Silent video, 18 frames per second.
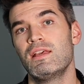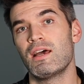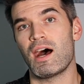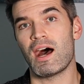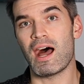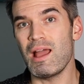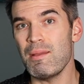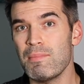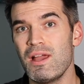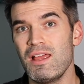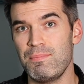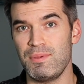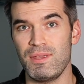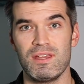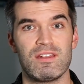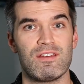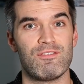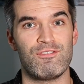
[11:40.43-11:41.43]
I might be
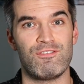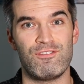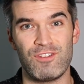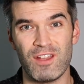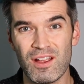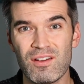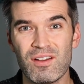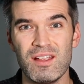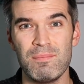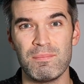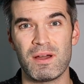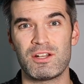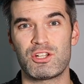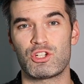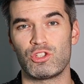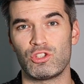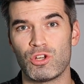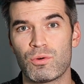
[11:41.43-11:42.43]
in a very
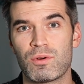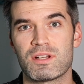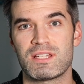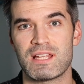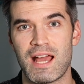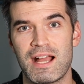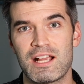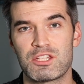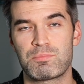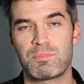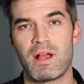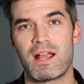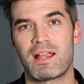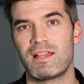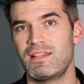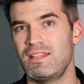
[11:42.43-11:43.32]
much lower tax bracket,